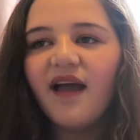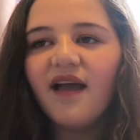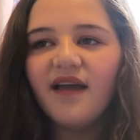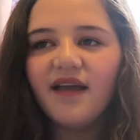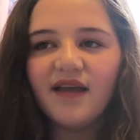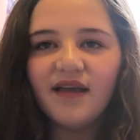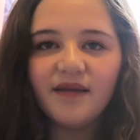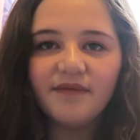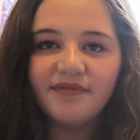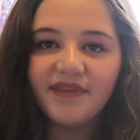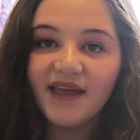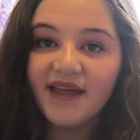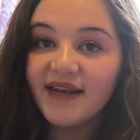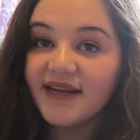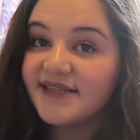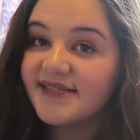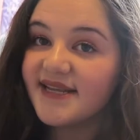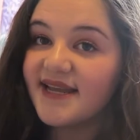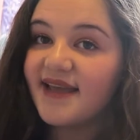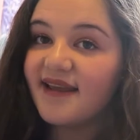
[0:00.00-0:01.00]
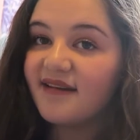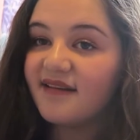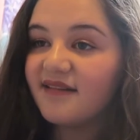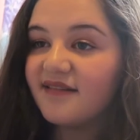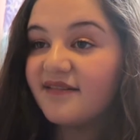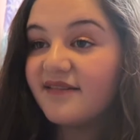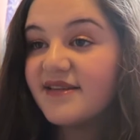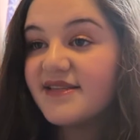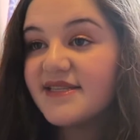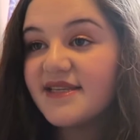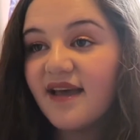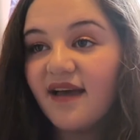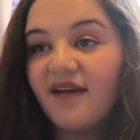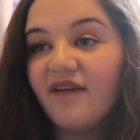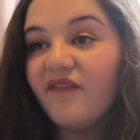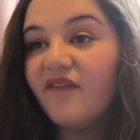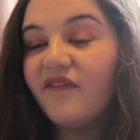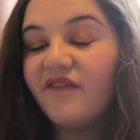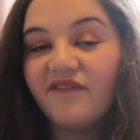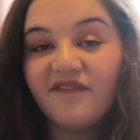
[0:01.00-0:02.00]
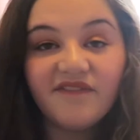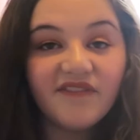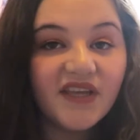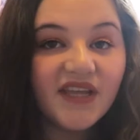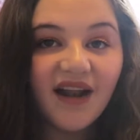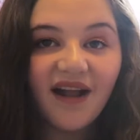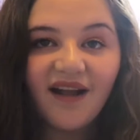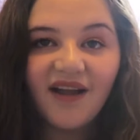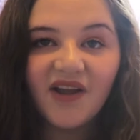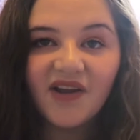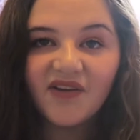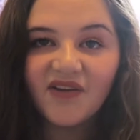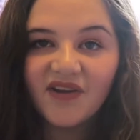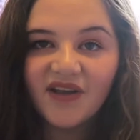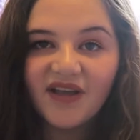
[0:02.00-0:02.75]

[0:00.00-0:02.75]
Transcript: And I did. So, you know,